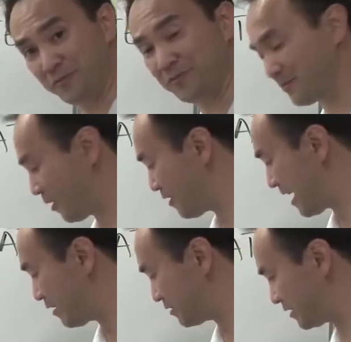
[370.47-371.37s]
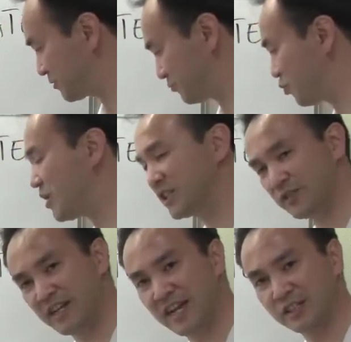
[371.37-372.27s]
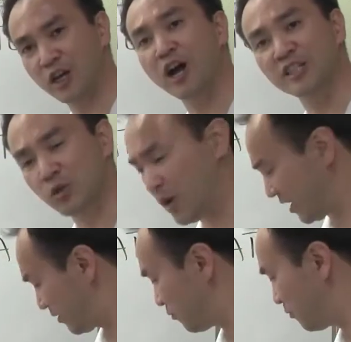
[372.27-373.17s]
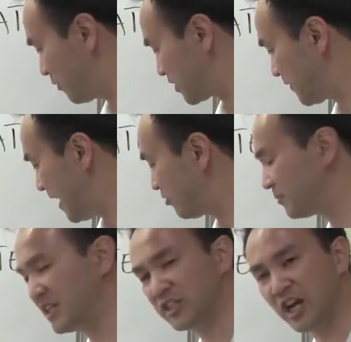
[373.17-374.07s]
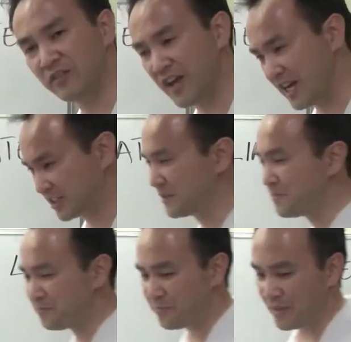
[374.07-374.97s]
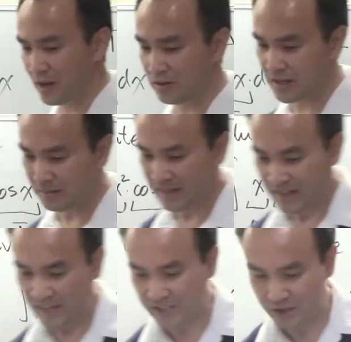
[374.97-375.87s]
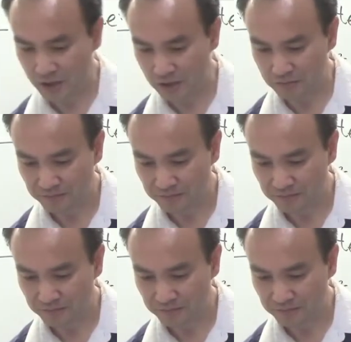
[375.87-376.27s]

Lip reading: on our work right here as a consequence, was found to be sine of x. Okay, and so